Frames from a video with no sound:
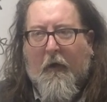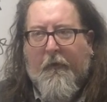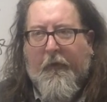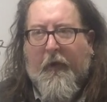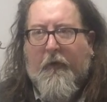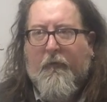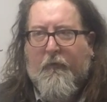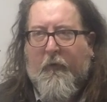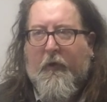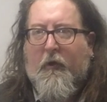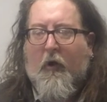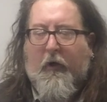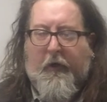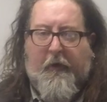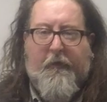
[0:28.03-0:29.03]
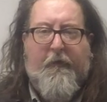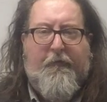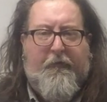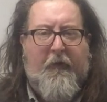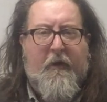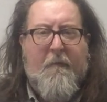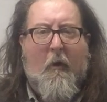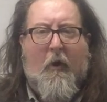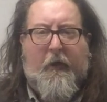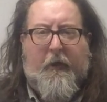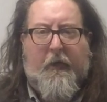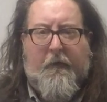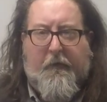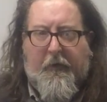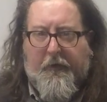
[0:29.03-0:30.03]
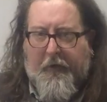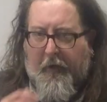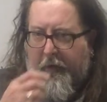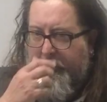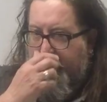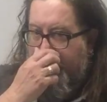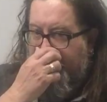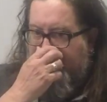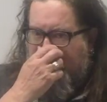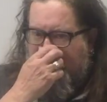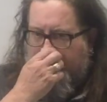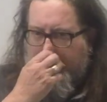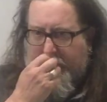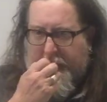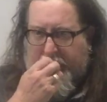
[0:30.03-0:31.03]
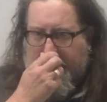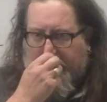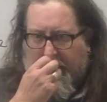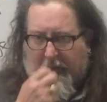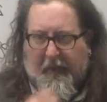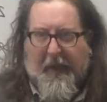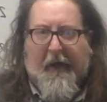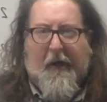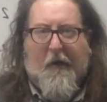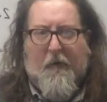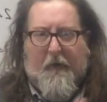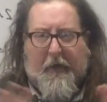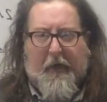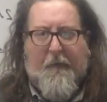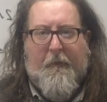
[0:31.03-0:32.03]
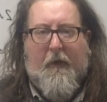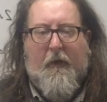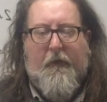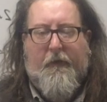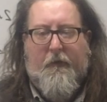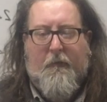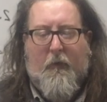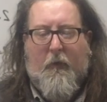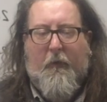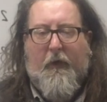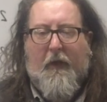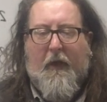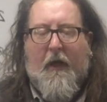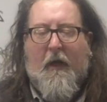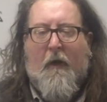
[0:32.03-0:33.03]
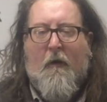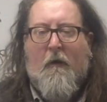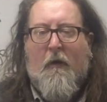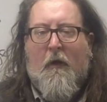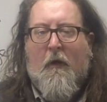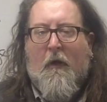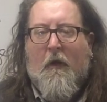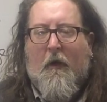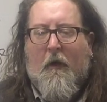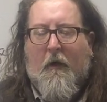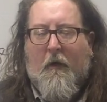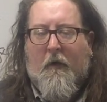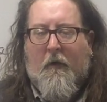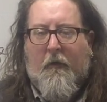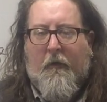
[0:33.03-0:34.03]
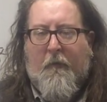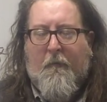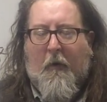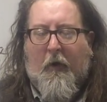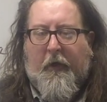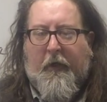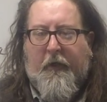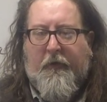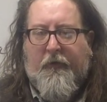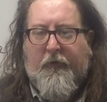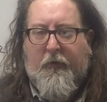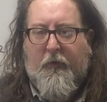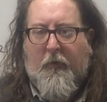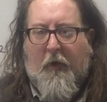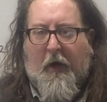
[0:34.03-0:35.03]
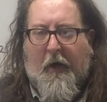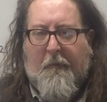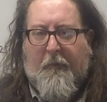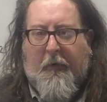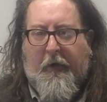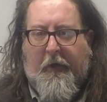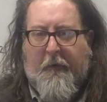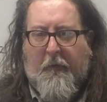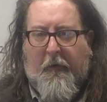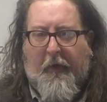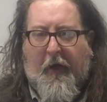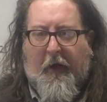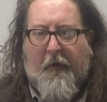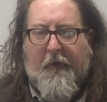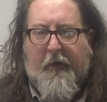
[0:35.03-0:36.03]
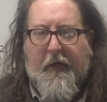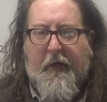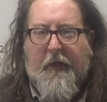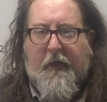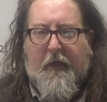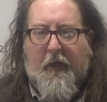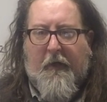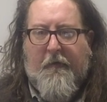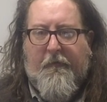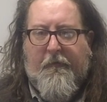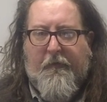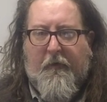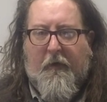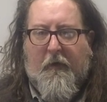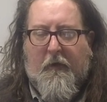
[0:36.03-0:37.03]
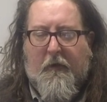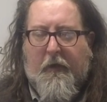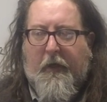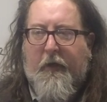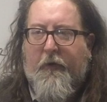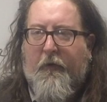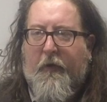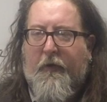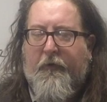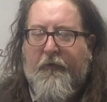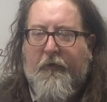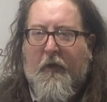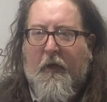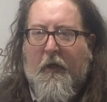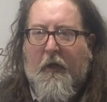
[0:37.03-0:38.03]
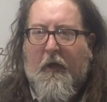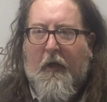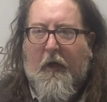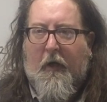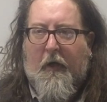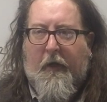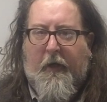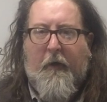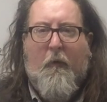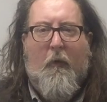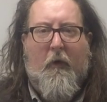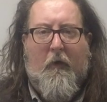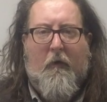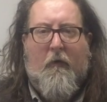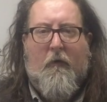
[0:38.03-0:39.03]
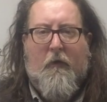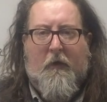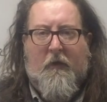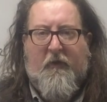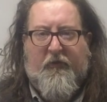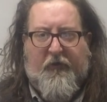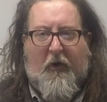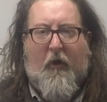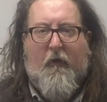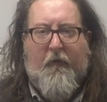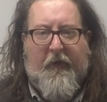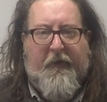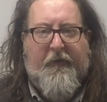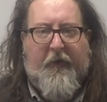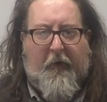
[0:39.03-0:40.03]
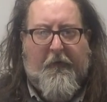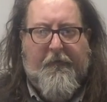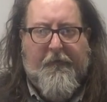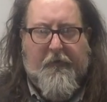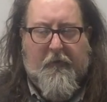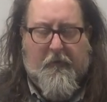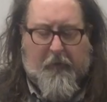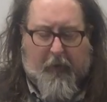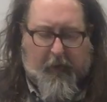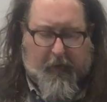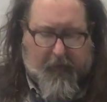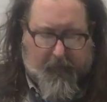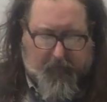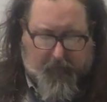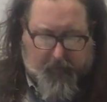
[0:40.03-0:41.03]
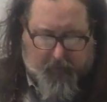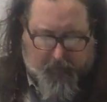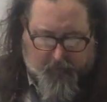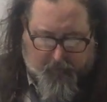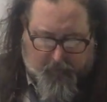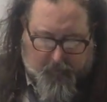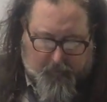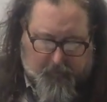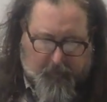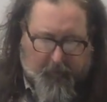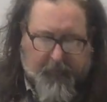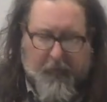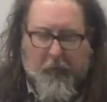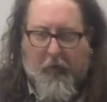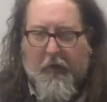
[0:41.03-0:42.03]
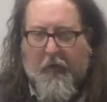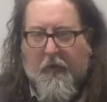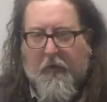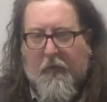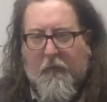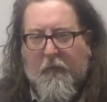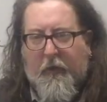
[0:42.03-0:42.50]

uh, things regarding the free market. This idea that if we just allow capitalism, we allow uh, the market to operate without any kind of uh, hindrance, uh, it will solve itself. Okay, and, and that's where